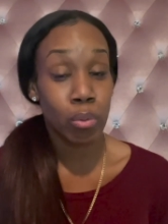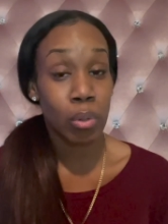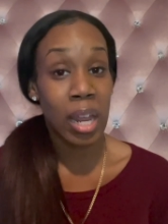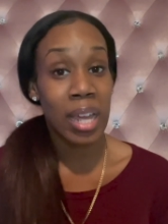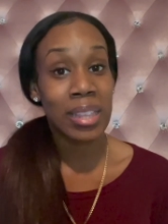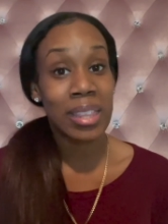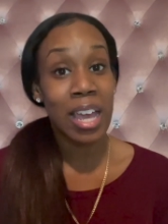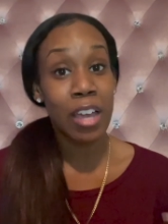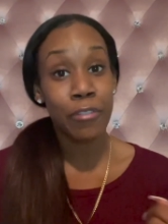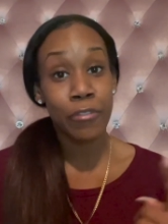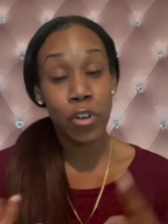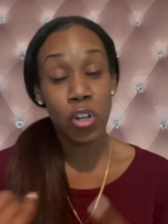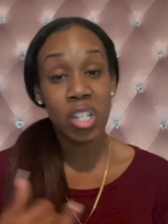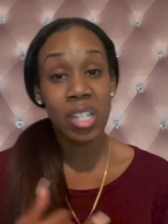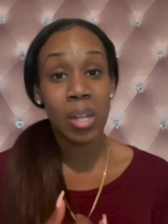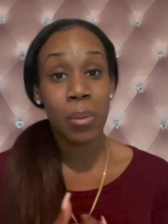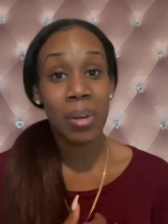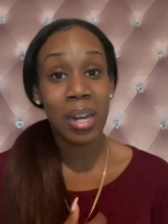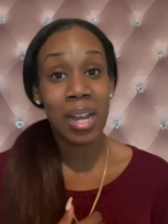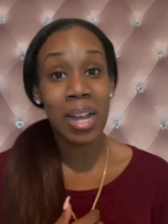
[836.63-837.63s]
Like that first
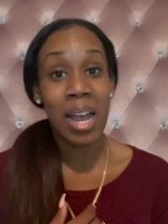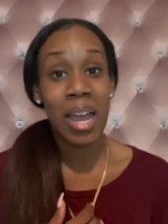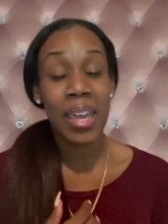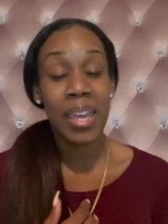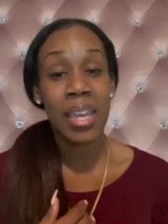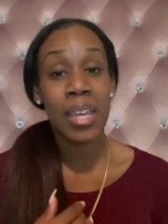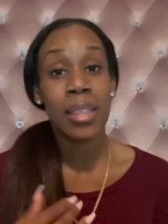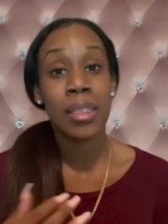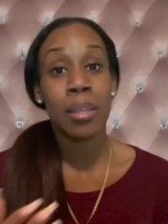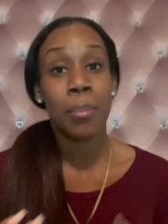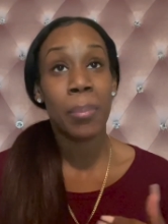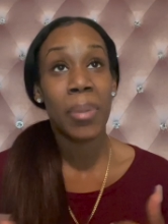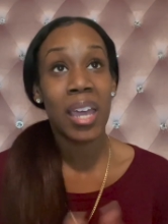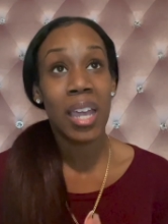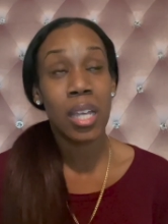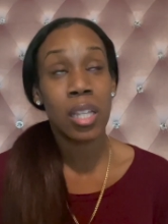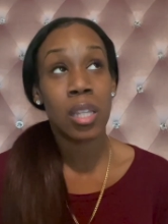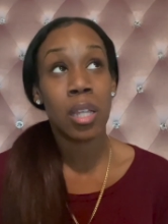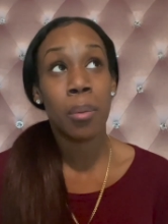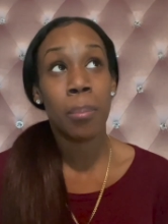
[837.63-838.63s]
day when I got hit,
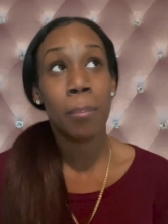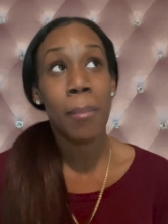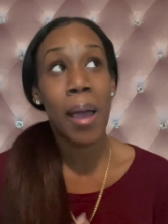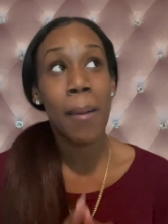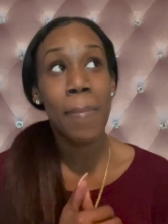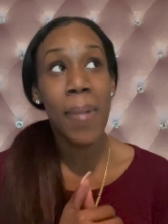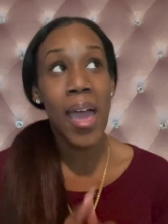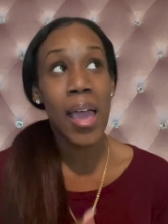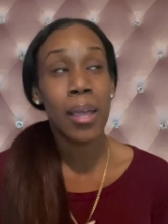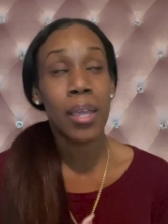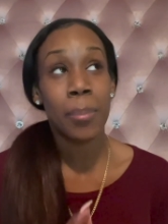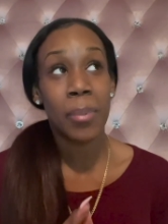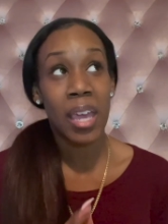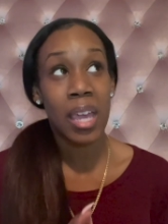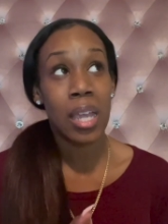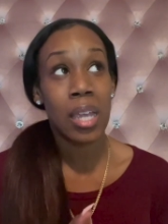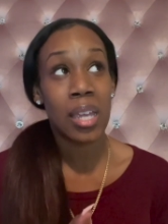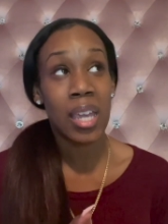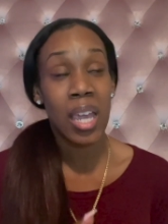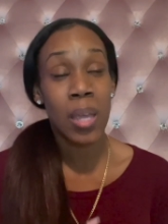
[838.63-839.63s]
my back
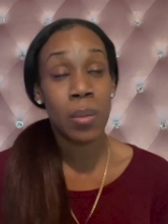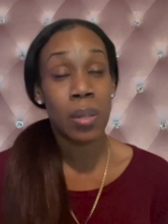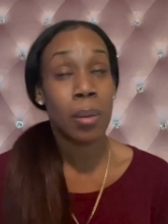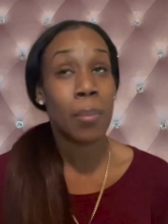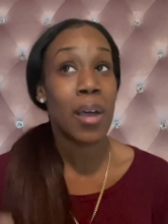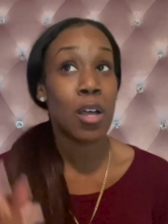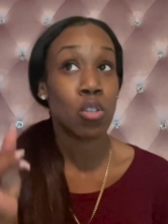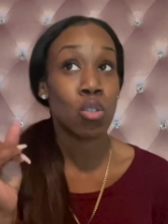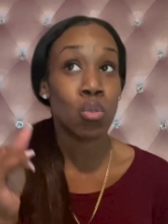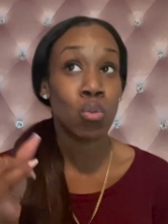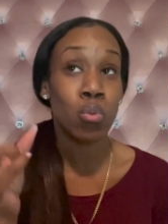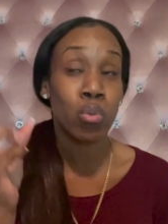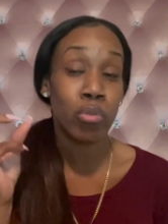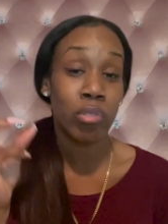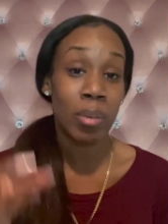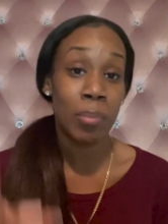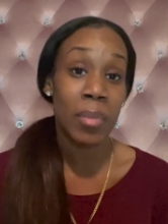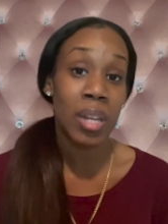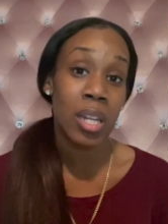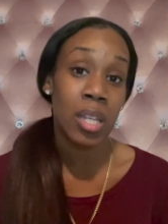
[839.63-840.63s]
pain came in about
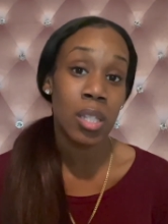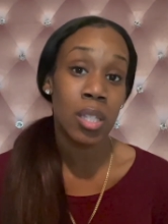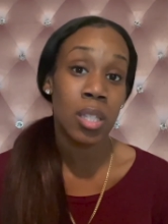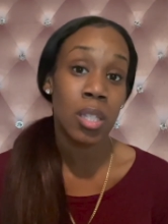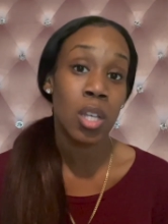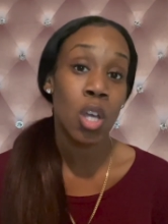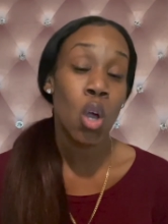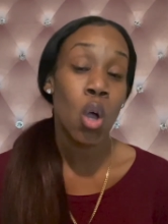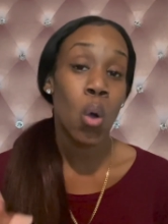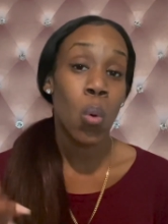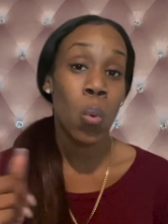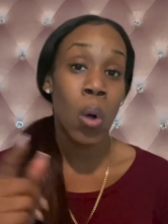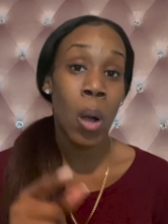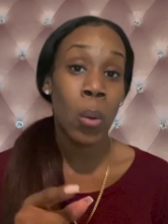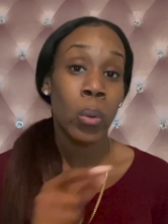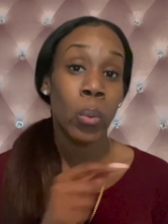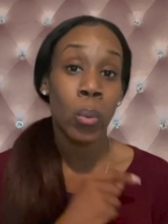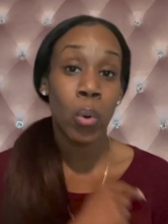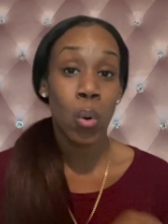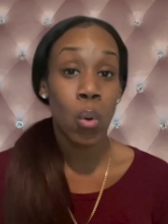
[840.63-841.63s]
2-3 minutes while
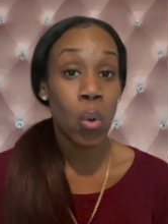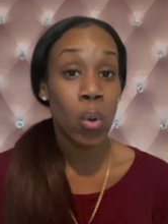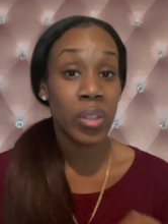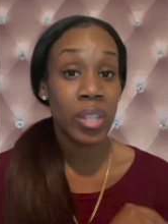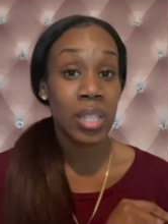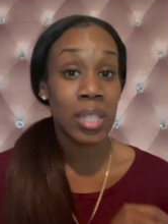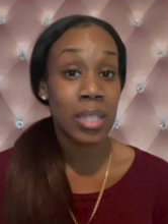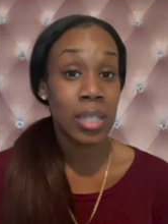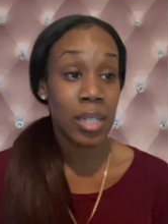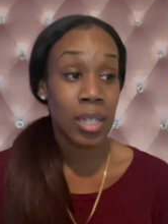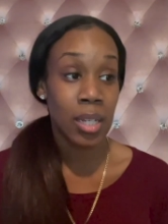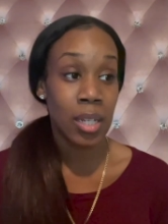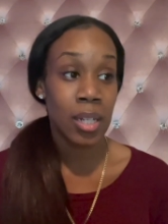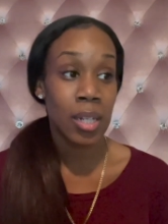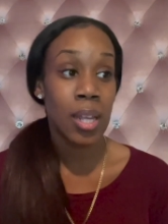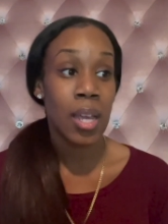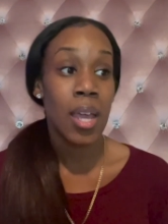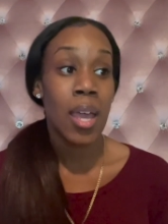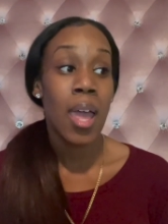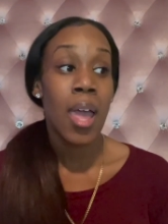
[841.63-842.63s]
we were on the scene.
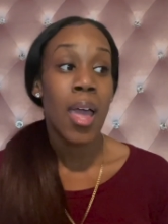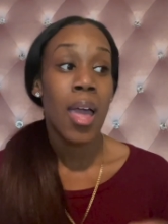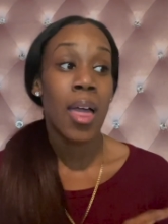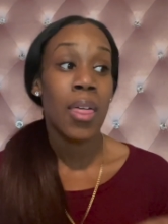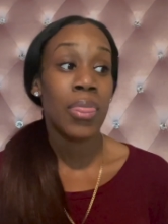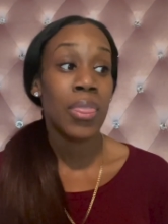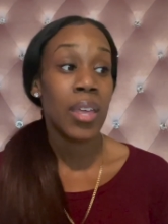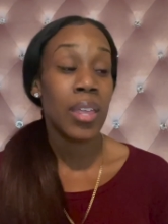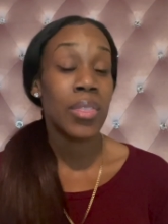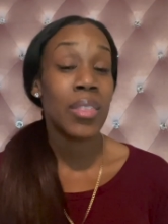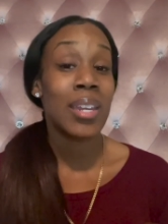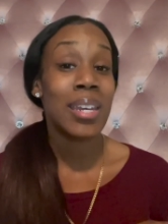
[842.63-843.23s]
And then the